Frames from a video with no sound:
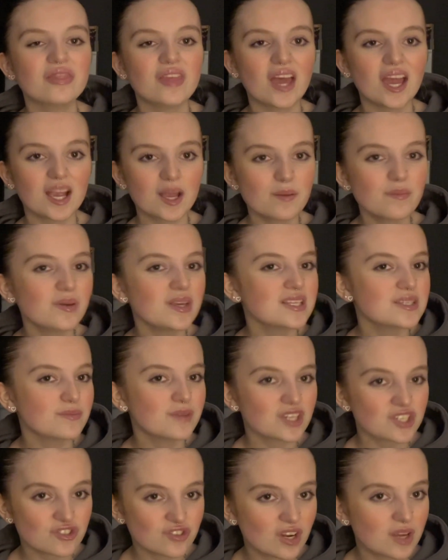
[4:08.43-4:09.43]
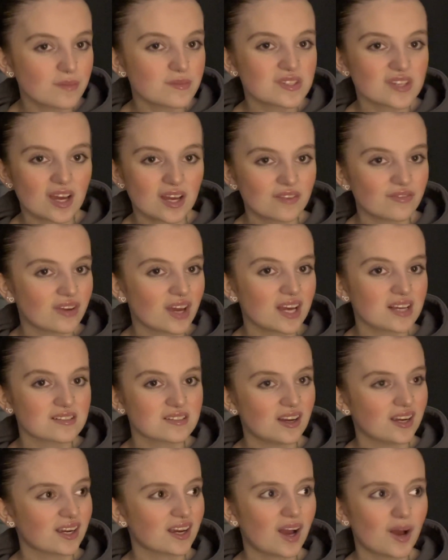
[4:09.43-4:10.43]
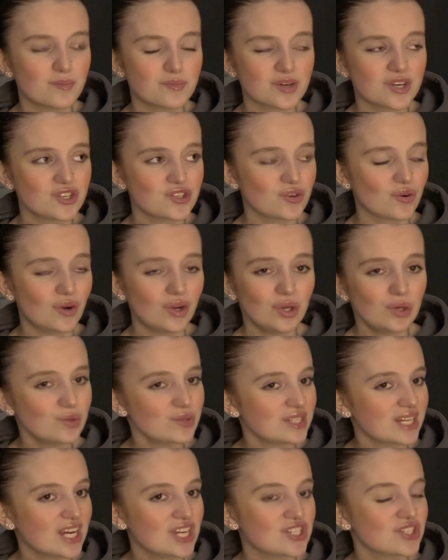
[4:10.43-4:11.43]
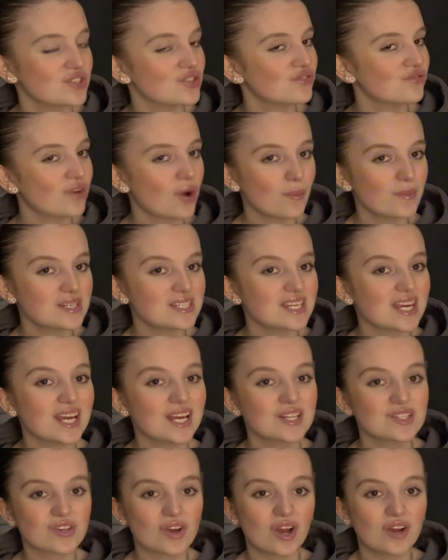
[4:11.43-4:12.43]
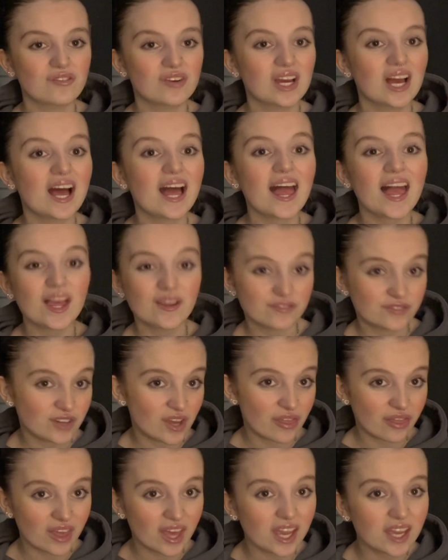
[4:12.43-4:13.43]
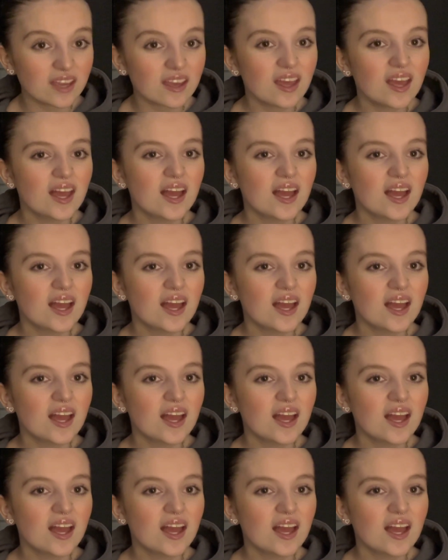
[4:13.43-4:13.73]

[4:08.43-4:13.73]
there can be some extreme side effects like I'm pretty sure hallucinations, vomiting, diarrhea, everything.